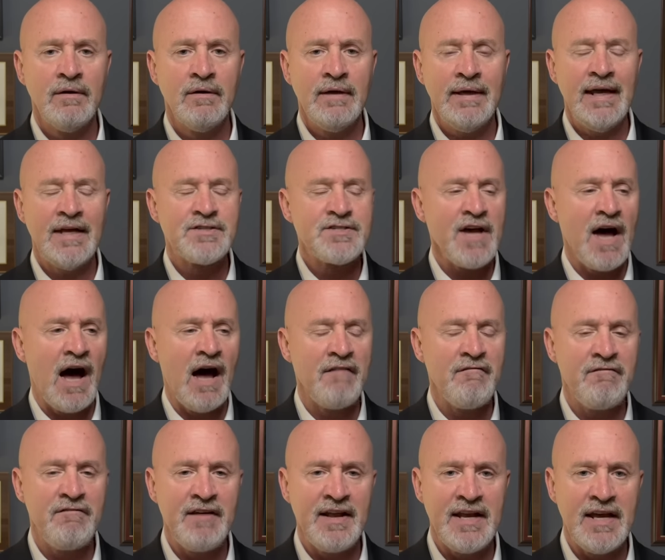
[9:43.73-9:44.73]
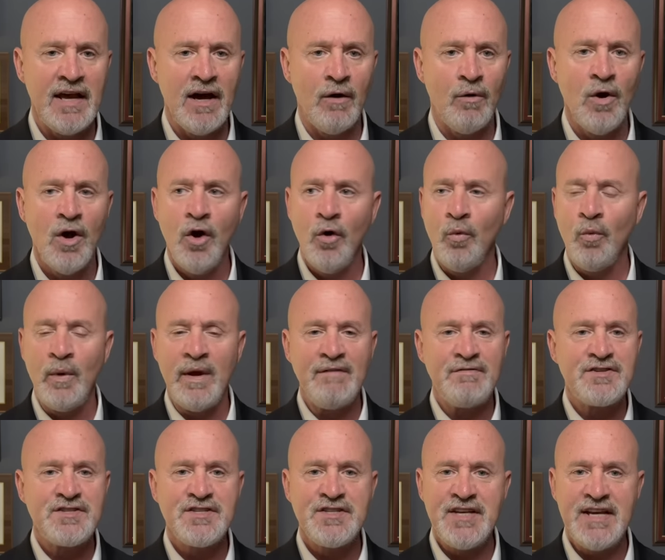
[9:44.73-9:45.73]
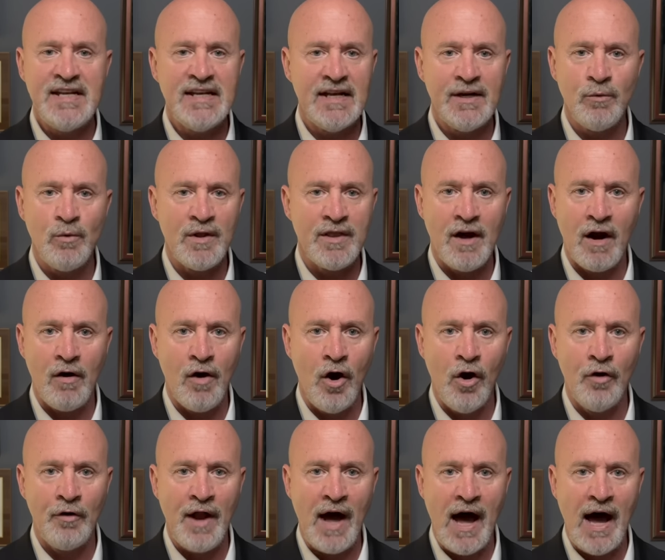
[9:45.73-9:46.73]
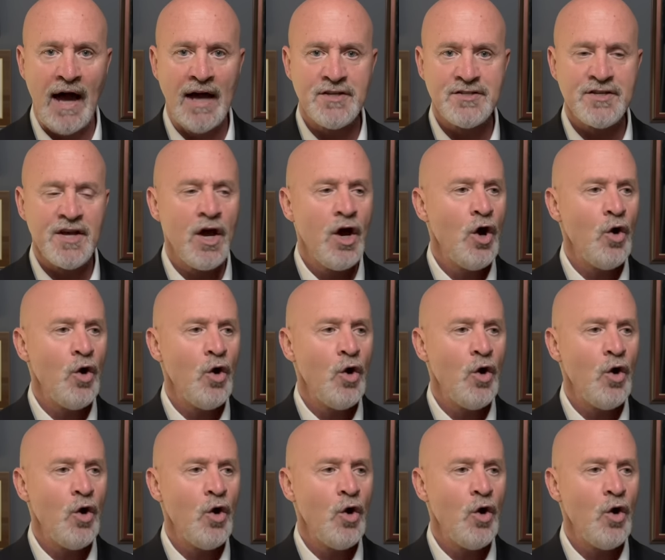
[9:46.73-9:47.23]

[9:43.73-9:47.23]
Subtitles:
It's on video. We've seen it with our own eyes.